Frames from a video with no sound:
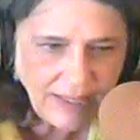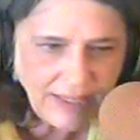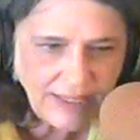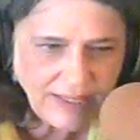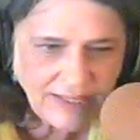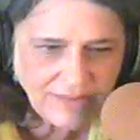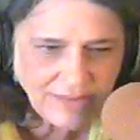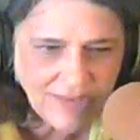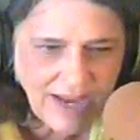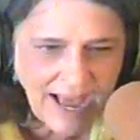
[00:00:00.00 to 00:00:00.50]

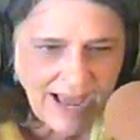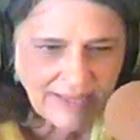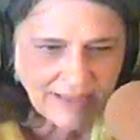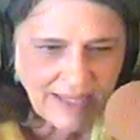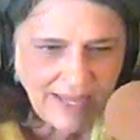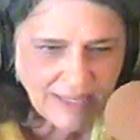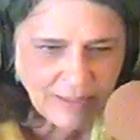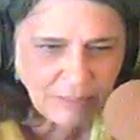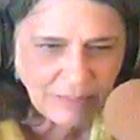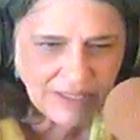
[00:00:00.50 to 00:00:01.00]
It is not
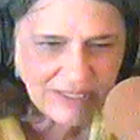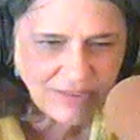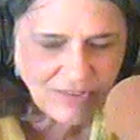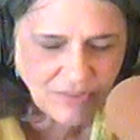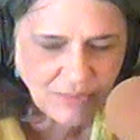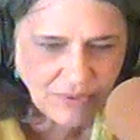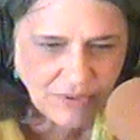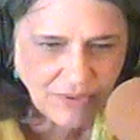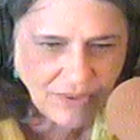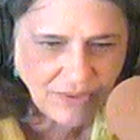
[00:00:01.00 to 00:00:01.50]
like
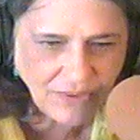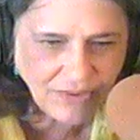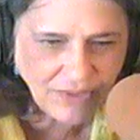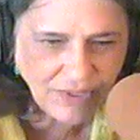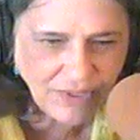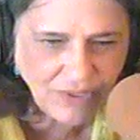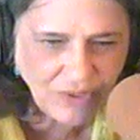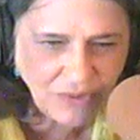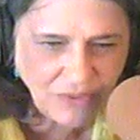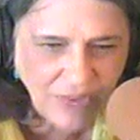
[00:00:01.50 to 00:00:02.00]
Pittsburgh or
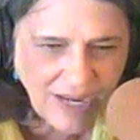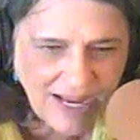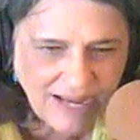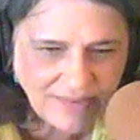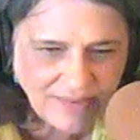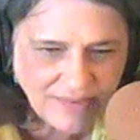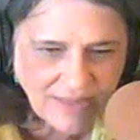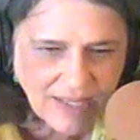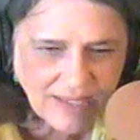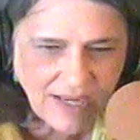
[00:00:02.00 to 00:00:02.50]
the
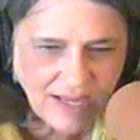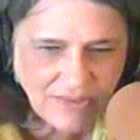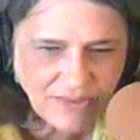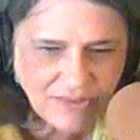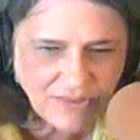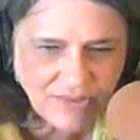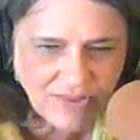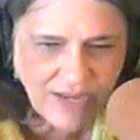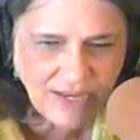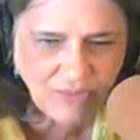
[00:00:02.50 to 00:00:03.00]
U.S.
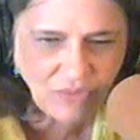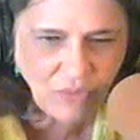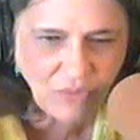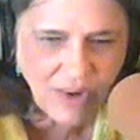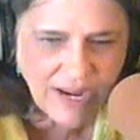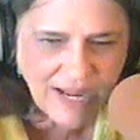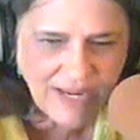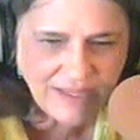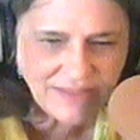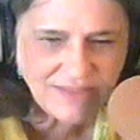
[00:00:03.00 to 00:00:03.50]
Another said,
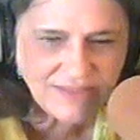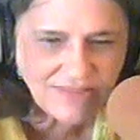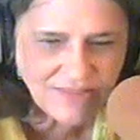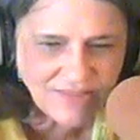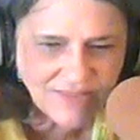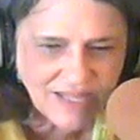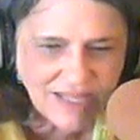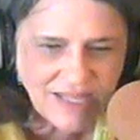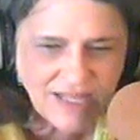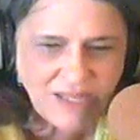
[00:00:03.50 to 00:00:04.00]
wait and
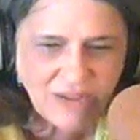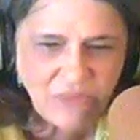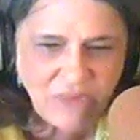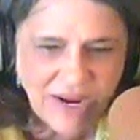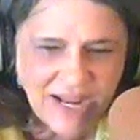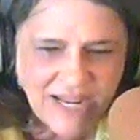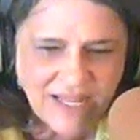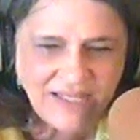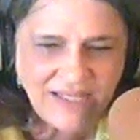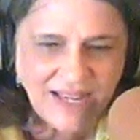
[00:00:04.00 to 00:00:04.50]
see,
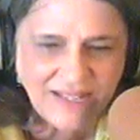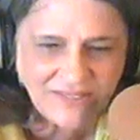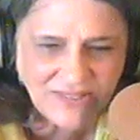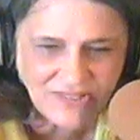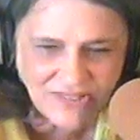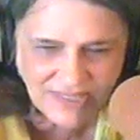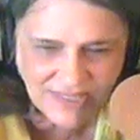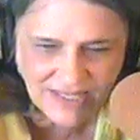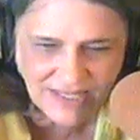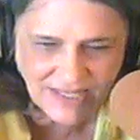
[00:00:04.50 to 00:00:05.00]
wait and
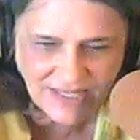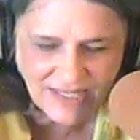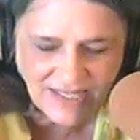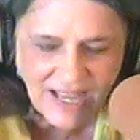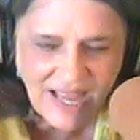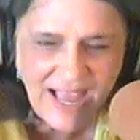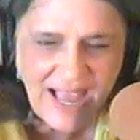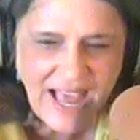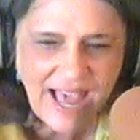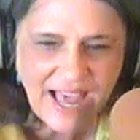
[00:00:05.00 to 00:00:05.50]
see.
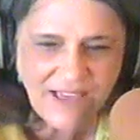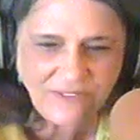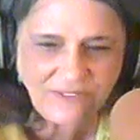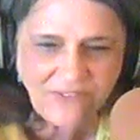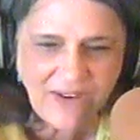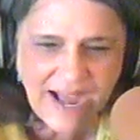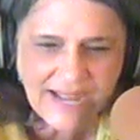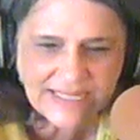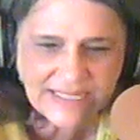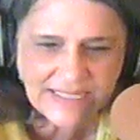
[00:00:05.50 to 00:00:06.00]
And
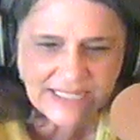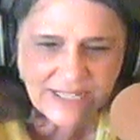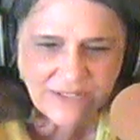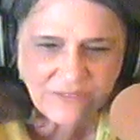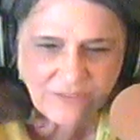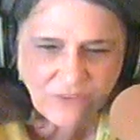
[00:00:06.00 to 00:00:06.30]
finally, a